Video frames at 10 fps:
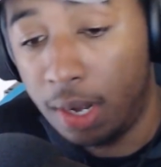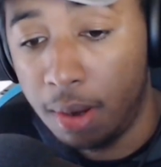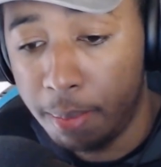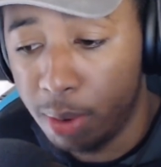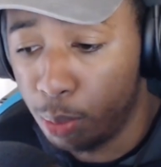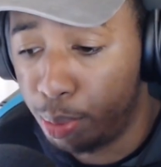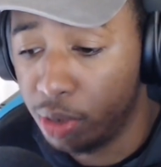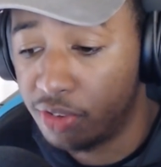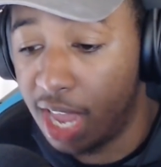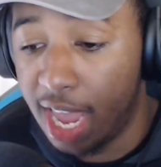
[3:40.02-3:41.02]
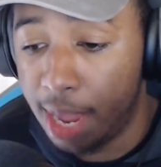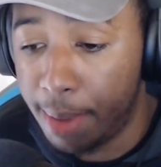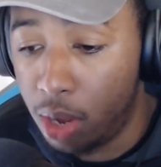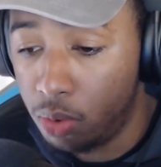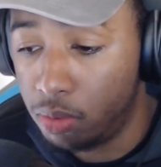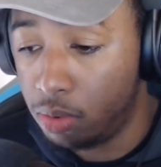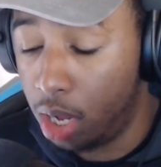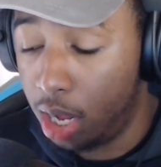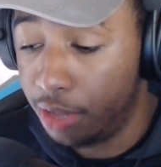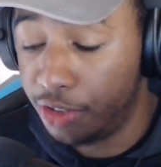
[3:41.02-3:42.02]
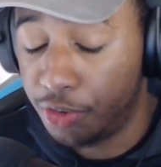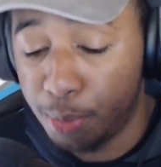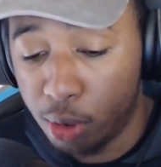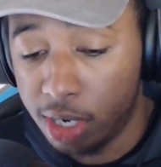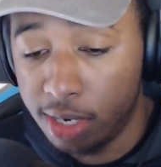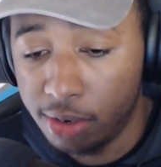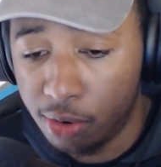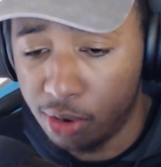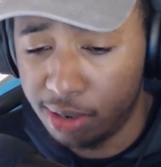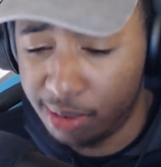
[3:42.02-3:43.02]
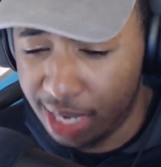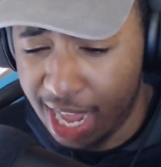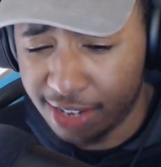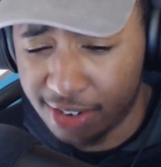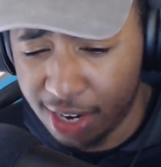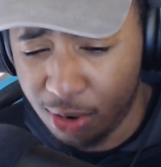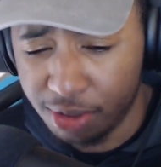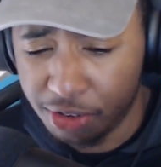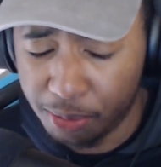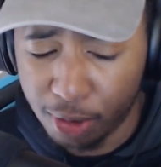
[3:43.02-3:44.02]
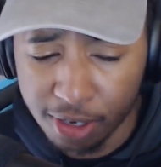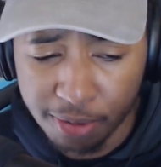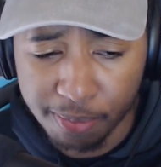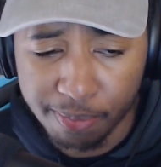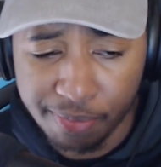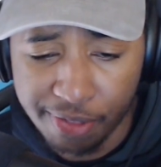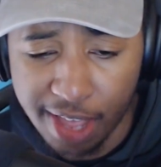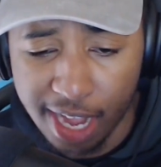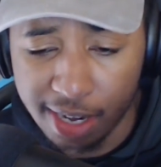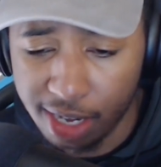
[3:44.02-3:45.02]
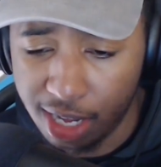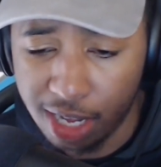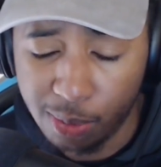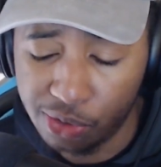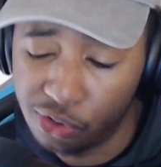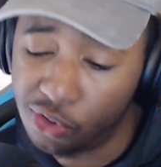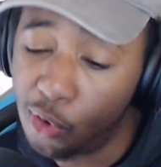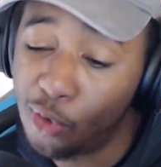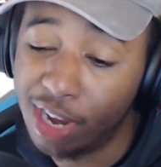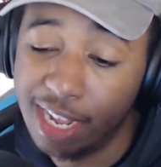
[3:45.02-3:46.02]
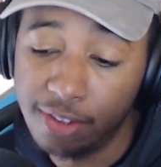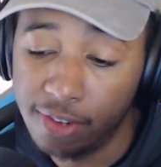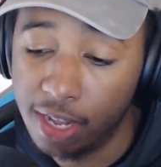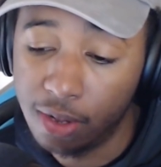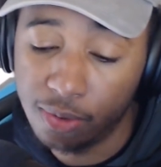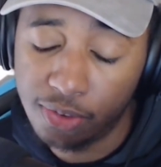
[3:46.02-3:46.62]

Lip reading: But reports came out this morning, or last night or this morning, that it was a torn ACL.